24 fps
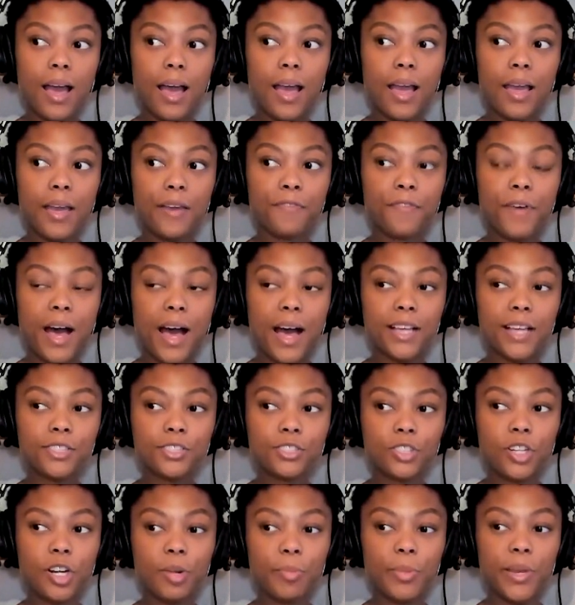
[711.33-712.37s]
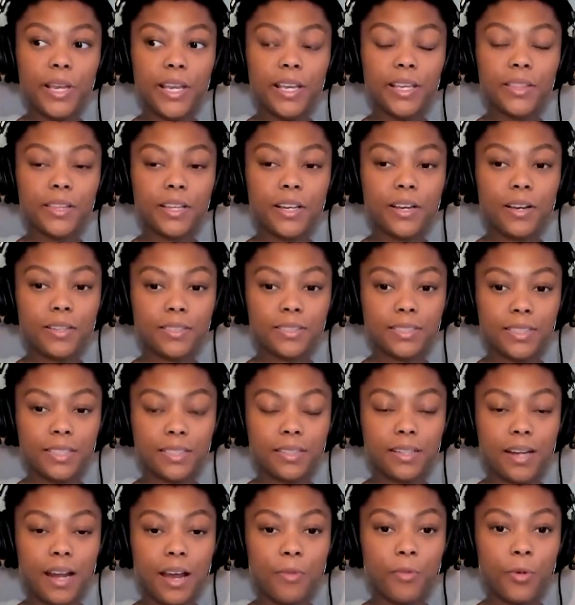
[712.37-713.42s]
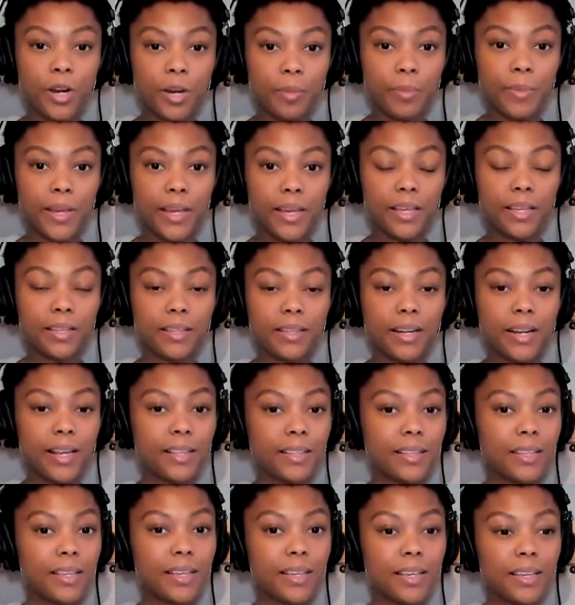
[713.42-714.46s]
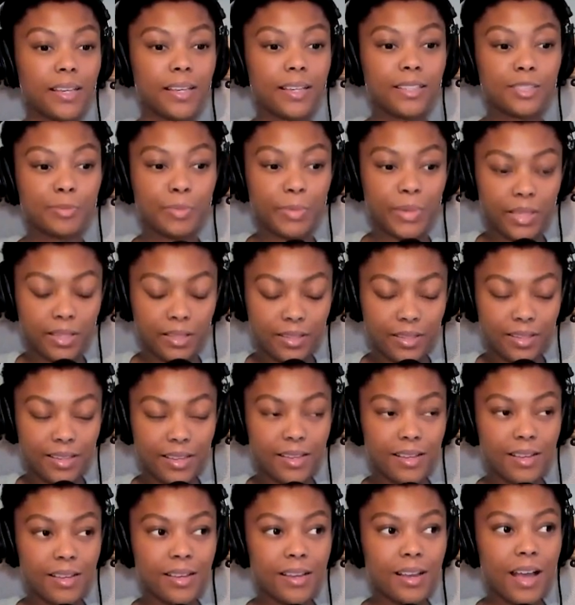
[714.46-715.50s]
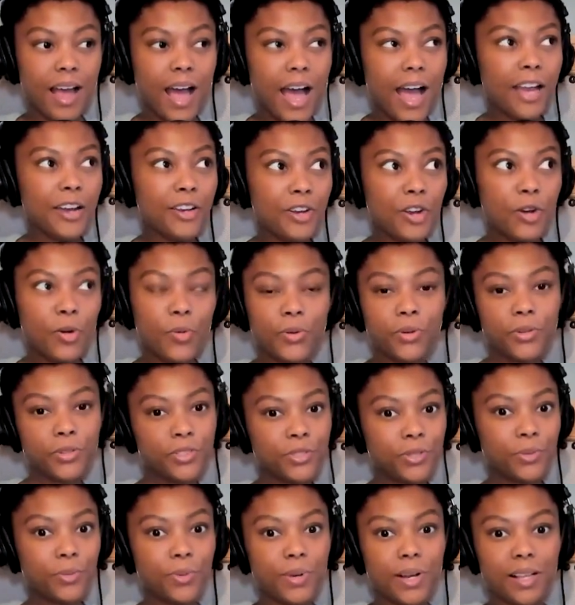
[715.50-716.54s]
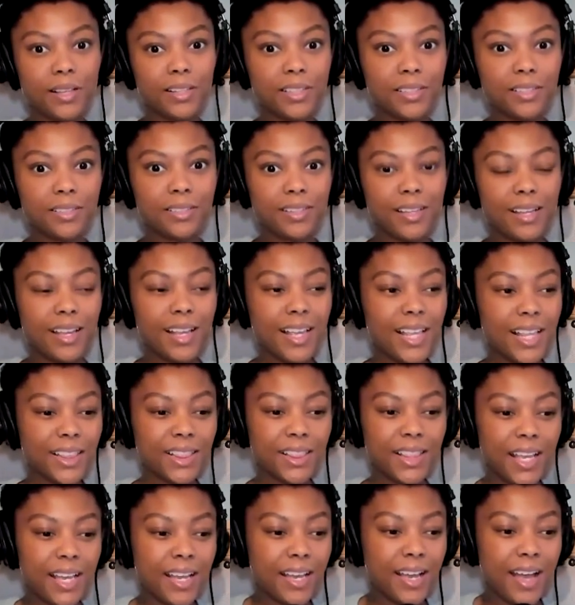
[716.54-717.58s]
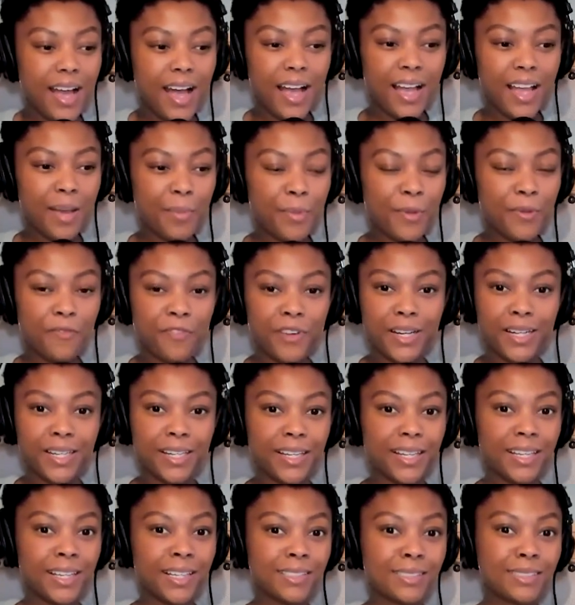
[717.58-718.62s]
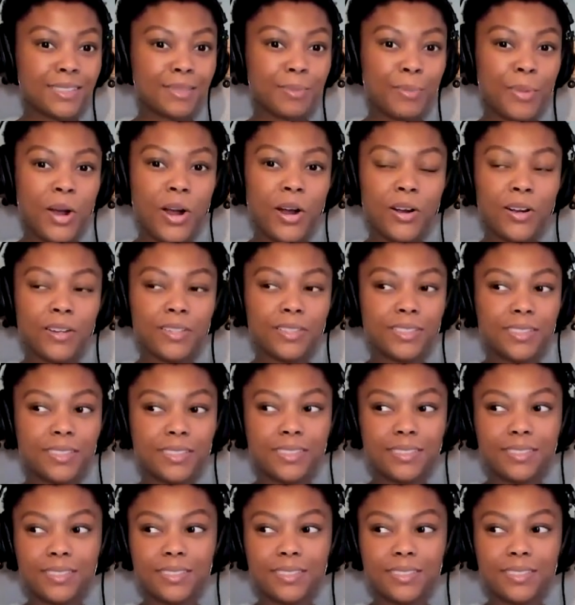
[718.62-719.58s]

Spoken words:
if I start making the content that I want to make that I think is me, I know it'll do well. Like, I am a funny, smart,